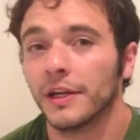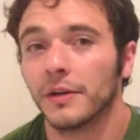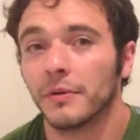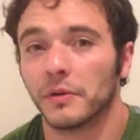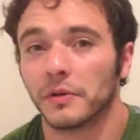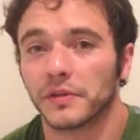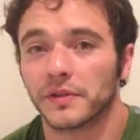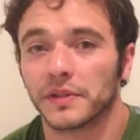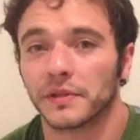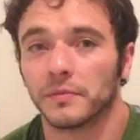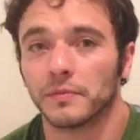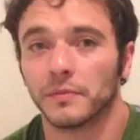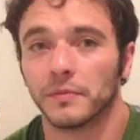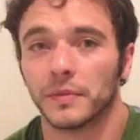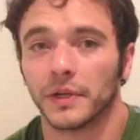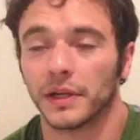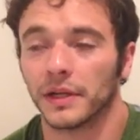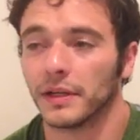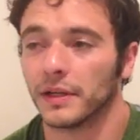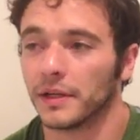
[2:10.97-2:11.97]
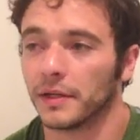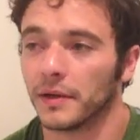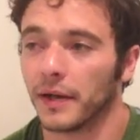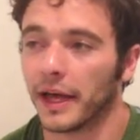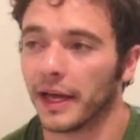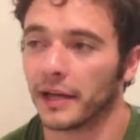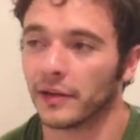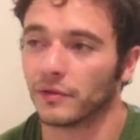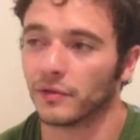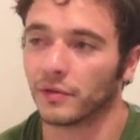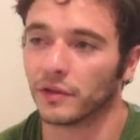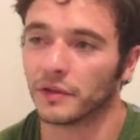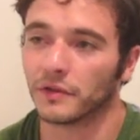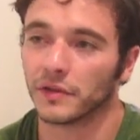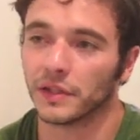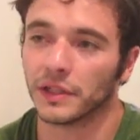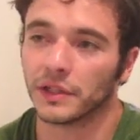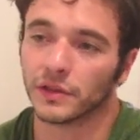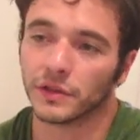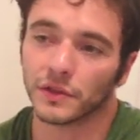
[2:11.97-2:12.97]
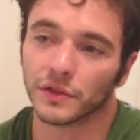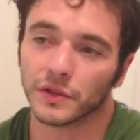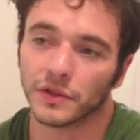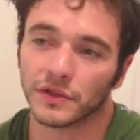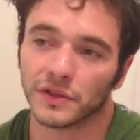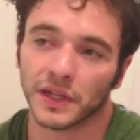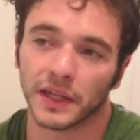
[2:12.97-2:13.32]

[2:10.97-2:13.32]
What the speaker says: with some handful of teachers,